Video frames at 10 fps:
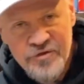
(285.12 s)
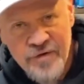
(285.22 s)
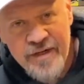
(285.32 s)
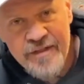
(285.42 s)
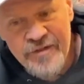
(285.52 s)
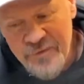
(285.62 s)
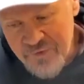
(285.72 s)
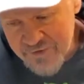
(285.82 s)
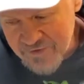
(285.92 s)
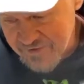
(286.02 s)
draining the
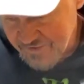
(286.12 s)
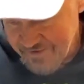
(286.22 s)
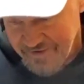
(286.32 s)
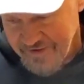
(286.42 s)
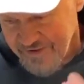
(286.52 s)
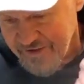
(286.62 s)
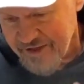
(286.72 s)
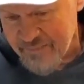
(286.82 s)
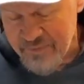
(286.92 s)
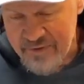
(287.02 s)
oil and had
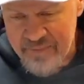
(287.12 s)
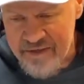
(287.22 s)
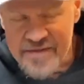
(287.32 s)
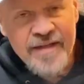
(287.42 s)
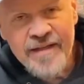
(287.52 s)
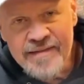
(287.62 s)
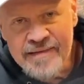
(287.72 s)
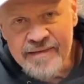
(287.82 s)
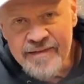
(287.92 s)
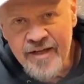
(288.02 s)
a big mess I had to
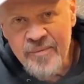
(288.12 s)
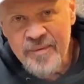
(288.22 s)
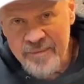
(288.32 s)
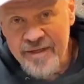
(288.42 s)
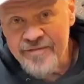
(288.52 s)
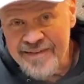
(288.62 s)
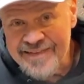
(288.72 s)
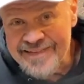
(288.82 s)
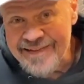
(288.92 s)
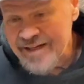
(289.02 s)
clean up, and I'm going to have to
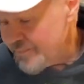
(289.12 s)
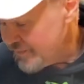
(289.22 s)
clean that up